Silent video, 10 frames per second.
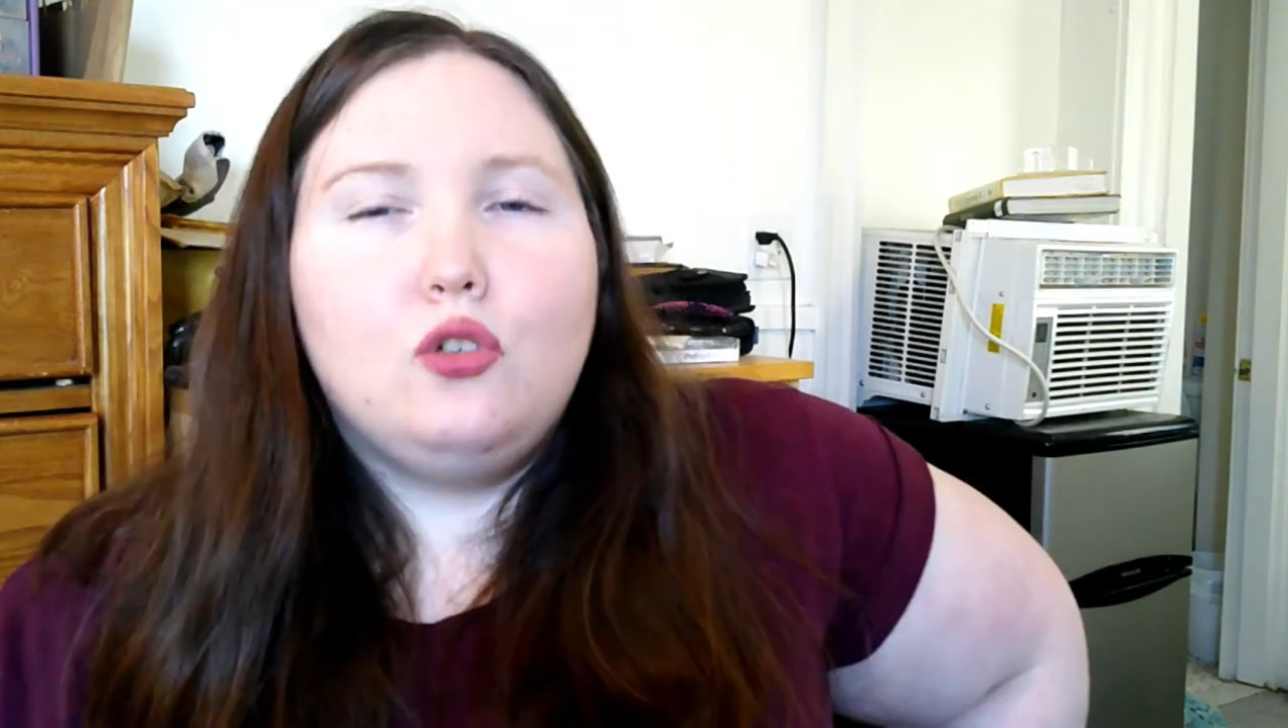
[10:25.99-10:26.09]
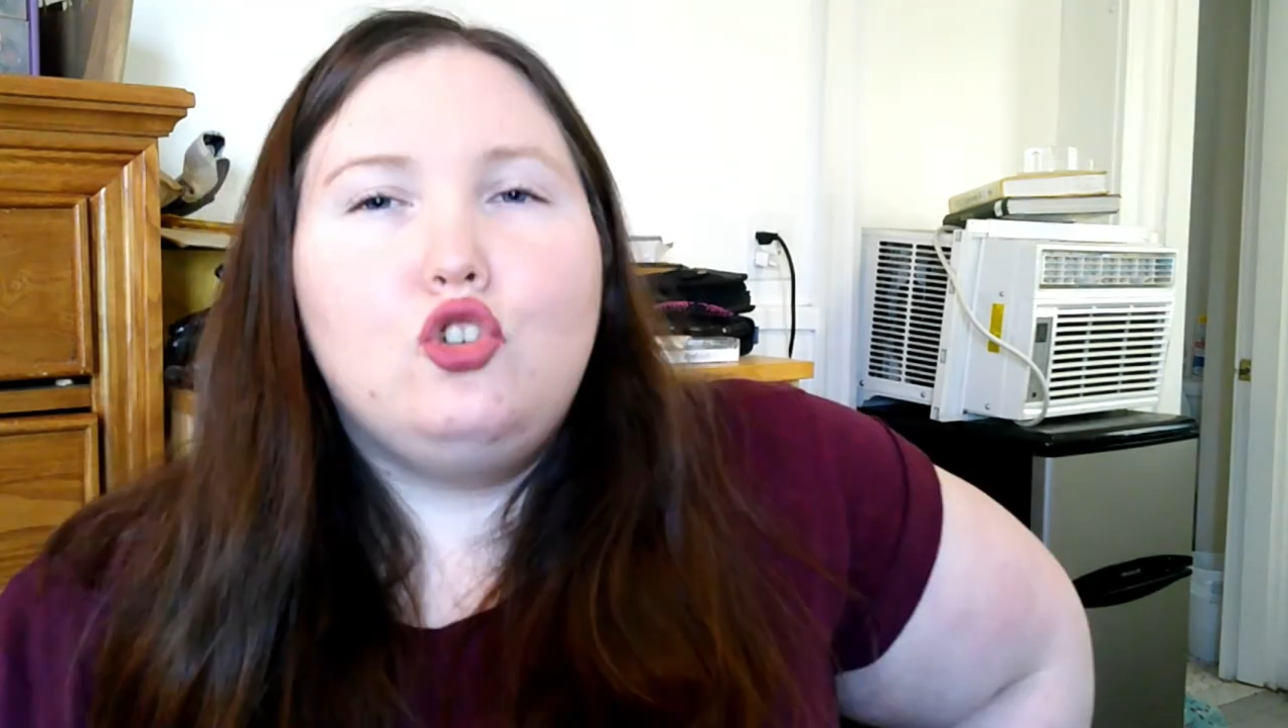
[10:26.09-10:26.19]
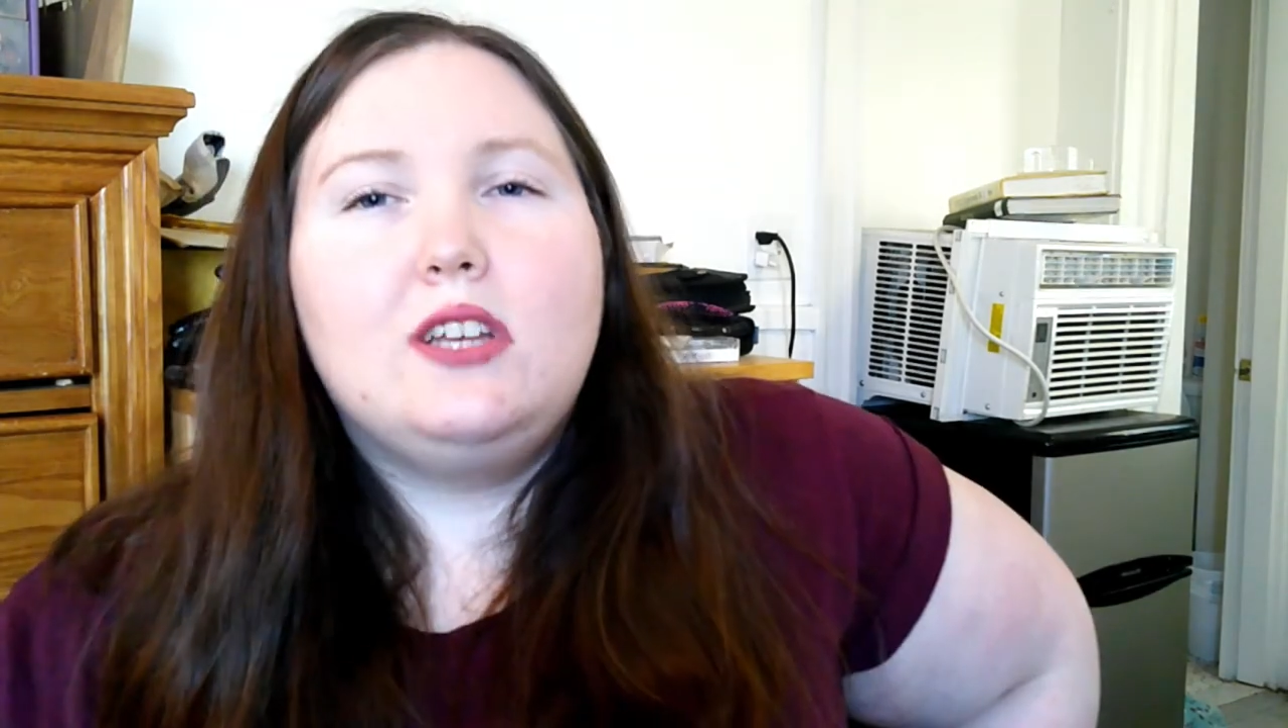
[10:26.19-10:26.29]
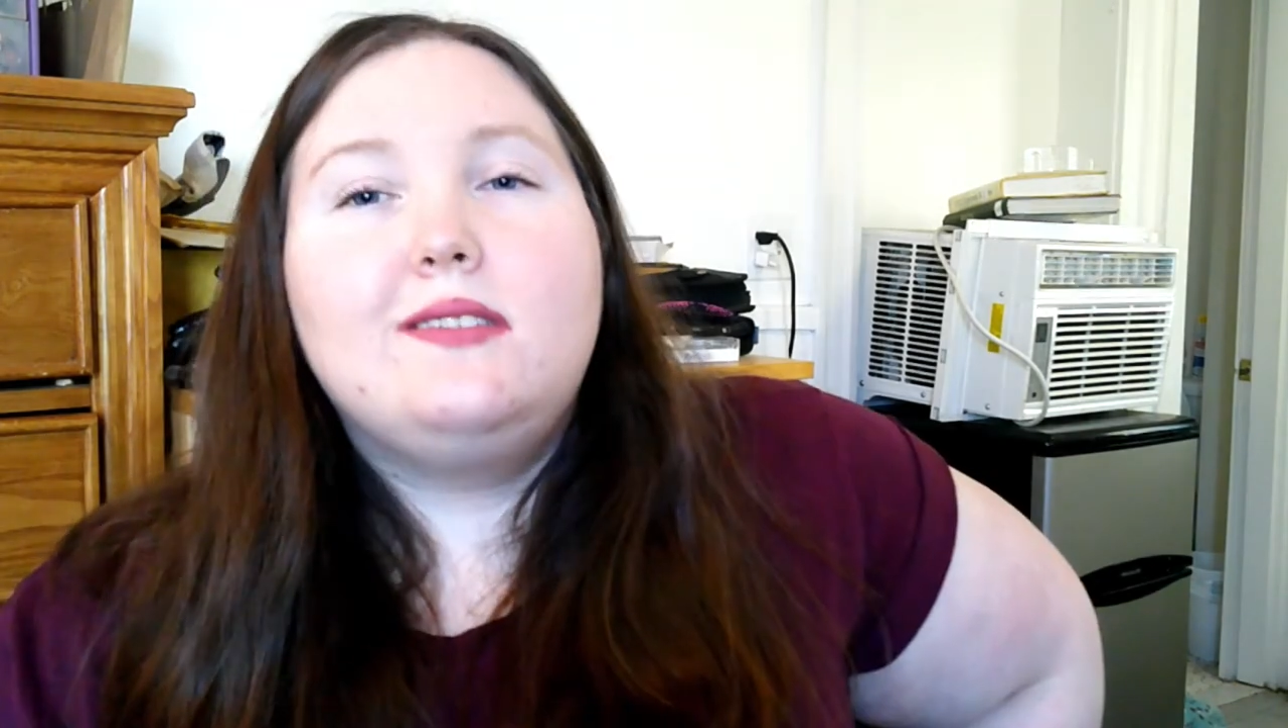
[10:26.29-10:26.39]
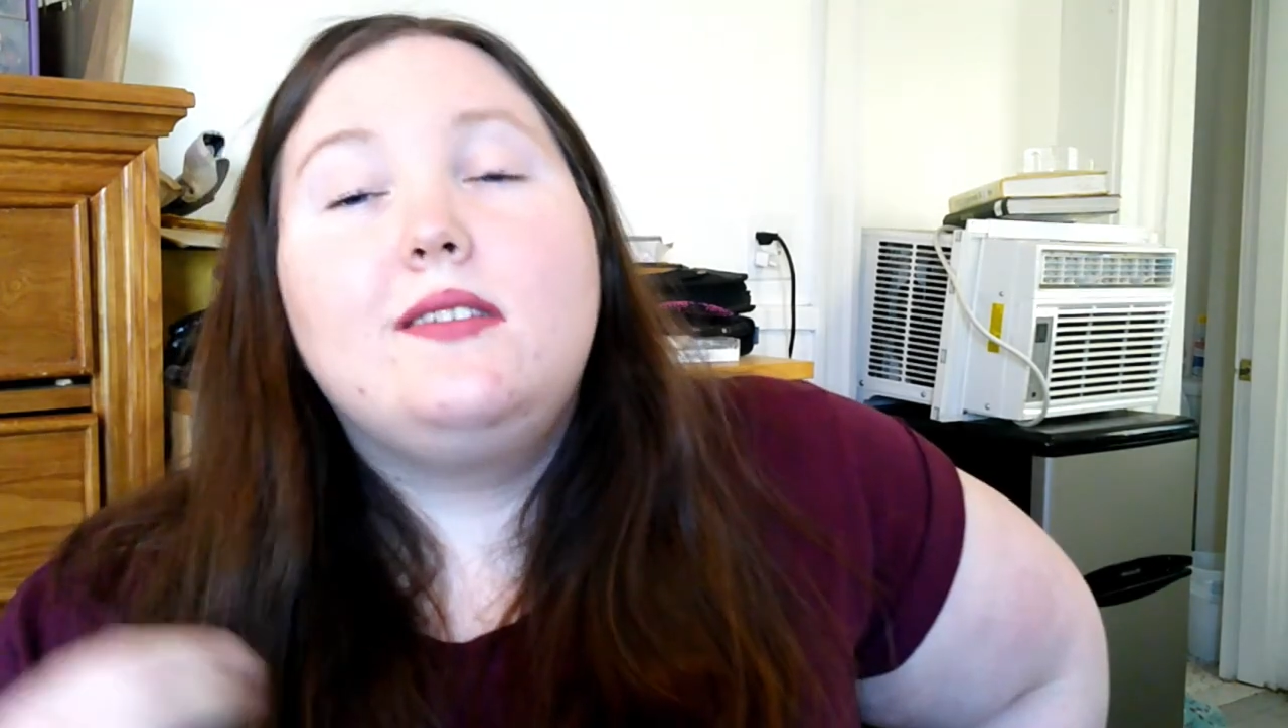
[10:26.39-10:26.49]

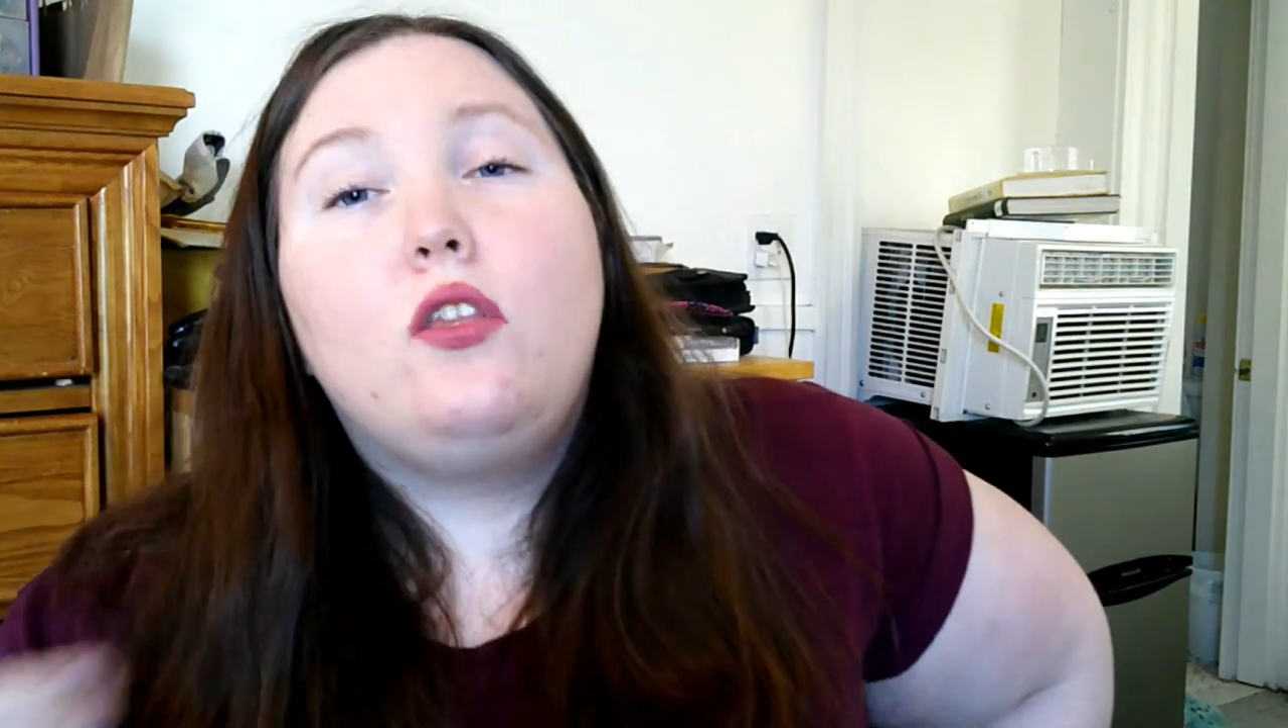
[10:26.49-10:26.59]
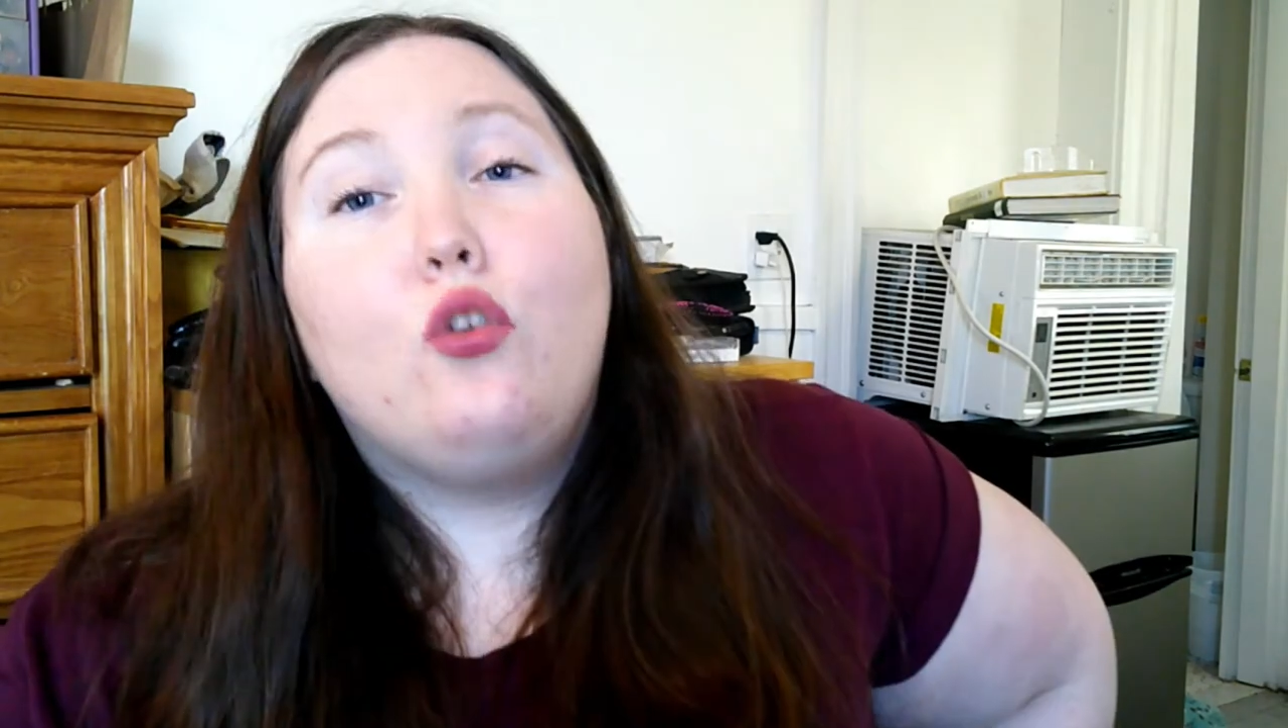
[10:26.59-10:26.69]
Just the